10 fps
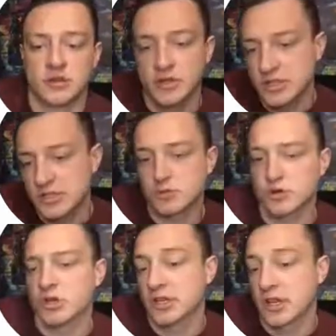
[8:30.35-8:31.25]
This is
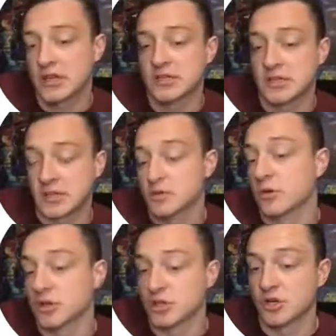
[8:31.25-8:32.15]
where you can kind of select
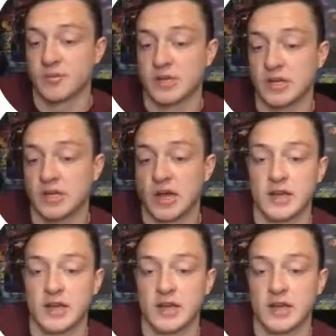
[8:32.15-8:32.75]
where it's going to be.